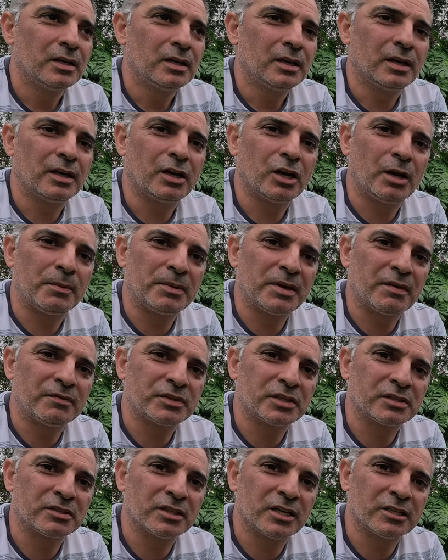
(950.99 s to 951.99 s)
and I hope you have
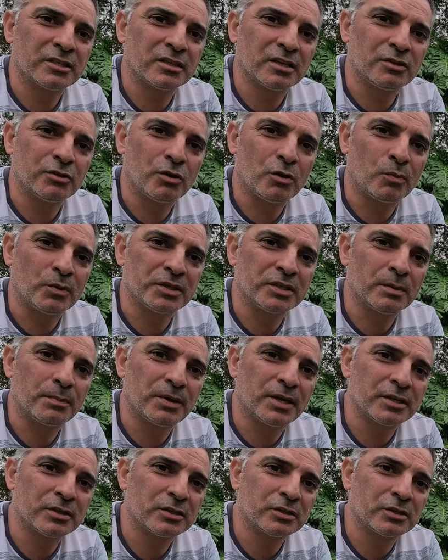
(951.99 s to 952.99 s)
success in your winter
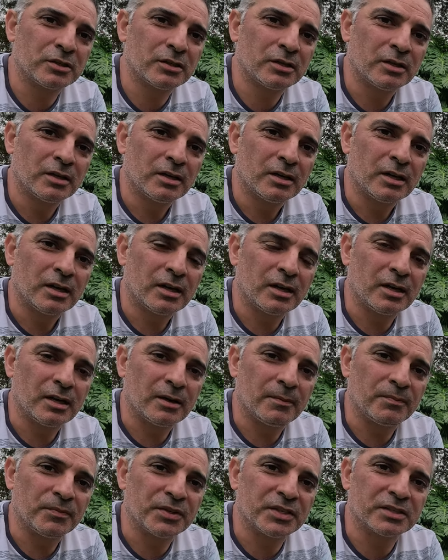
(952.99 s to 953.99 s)
patch
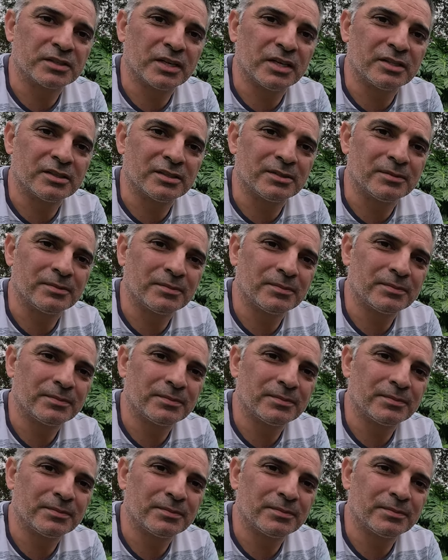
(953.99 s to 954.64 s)
this season.